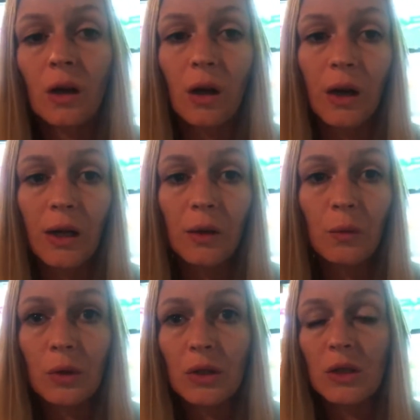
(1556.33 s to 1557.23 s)
I
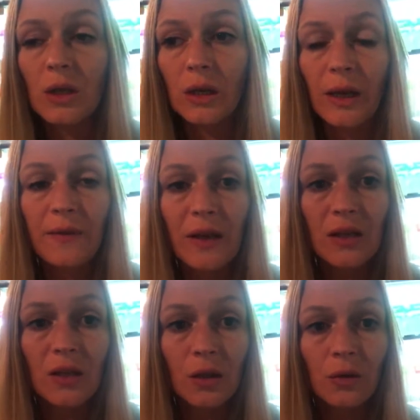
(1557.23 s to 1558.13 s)
would let that
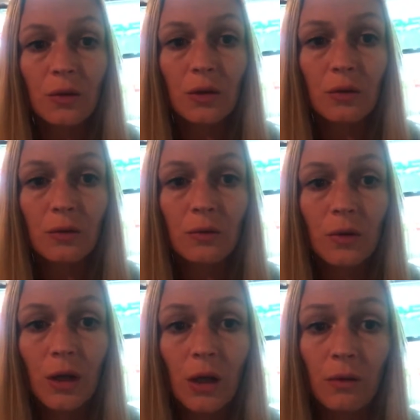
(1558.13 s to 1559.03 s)
soak
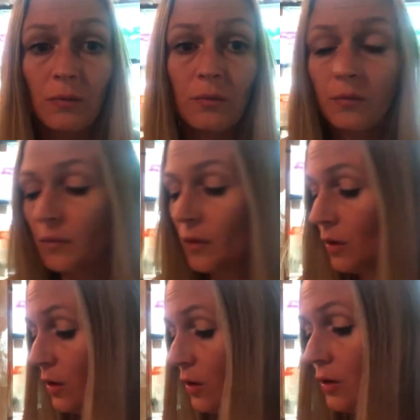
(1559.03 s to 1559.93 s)
in
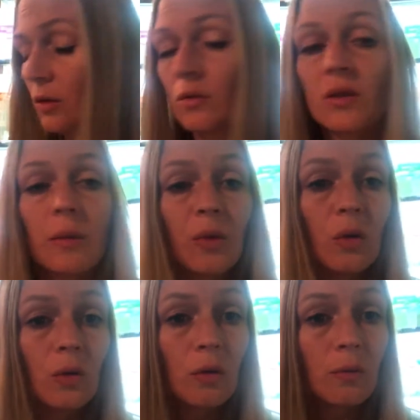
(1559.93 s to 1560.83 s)
some of
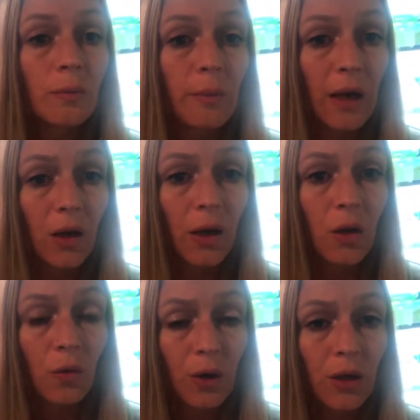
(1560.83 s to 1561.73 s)
your malachite
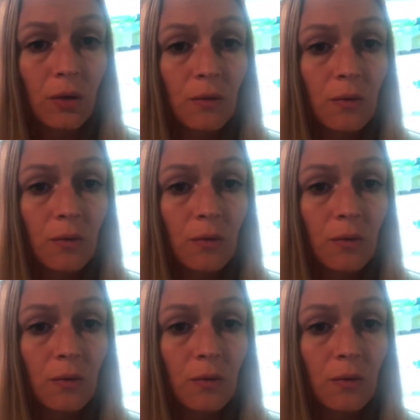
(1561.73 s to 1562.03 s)
green